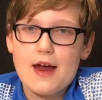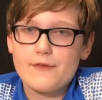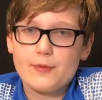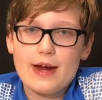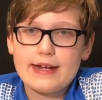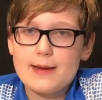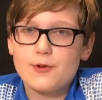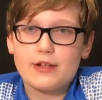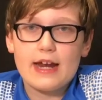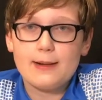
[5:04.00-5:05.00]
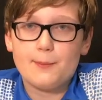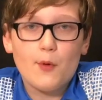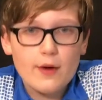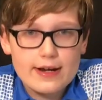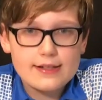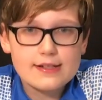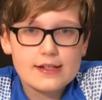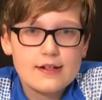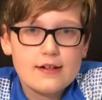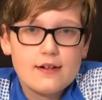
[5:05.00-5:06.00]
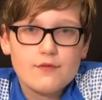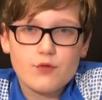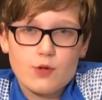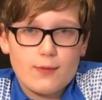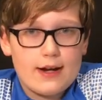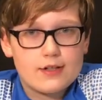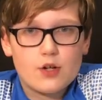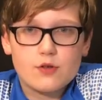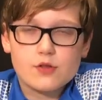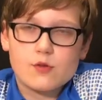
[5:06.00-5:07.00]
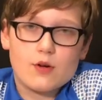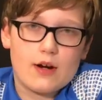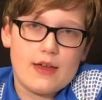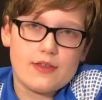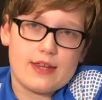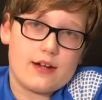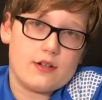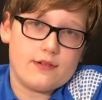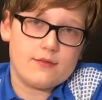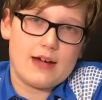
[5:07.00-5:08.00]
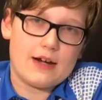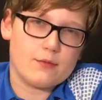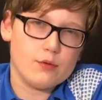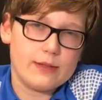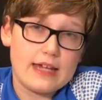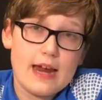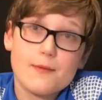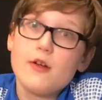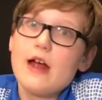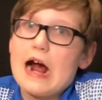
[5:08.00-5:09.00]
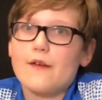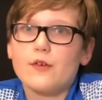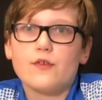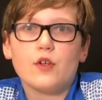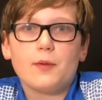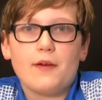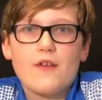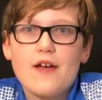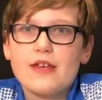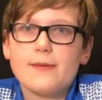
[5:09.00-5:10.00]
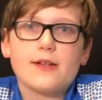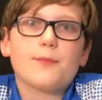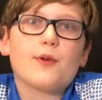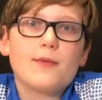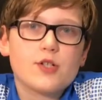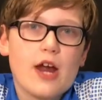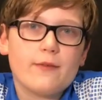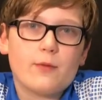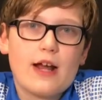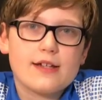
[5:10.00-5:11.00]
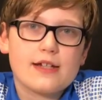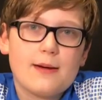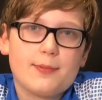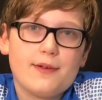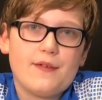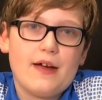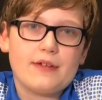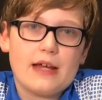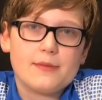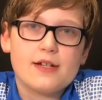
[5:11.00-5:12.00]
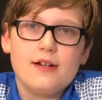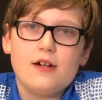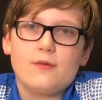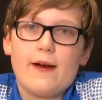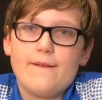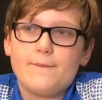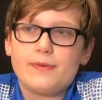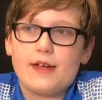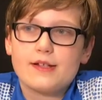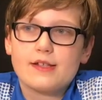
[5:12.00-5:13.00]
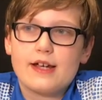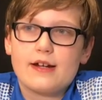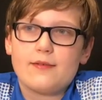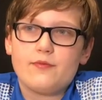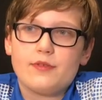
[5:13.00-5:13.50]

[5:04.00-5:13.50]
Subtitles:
every ranked game you're getting points for your ranked total score, I think that could kind of ruin the game. However, you can only play 5 games. Pretty much everyone has time to play 5 games, right? That's like,